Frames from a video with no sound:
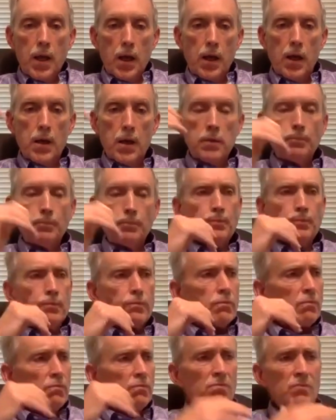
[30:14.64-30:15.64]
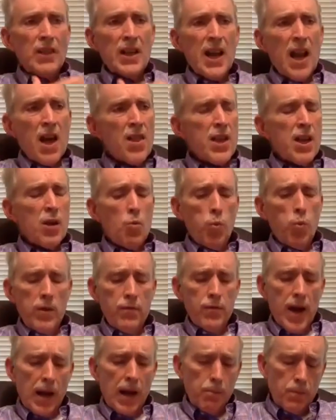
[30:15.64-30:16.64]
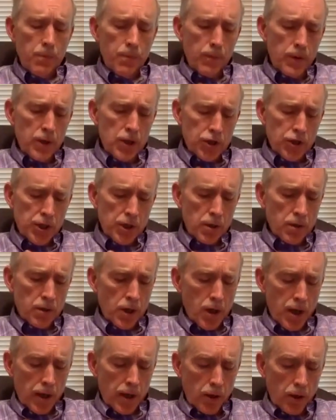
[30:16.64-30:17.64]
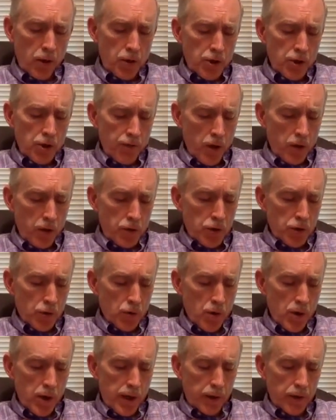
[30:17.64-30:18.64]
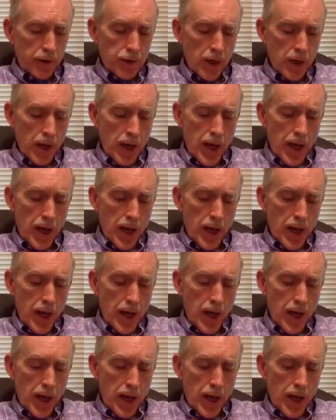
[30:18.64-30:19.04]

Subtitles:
I think we've got to just cut loose of those strings.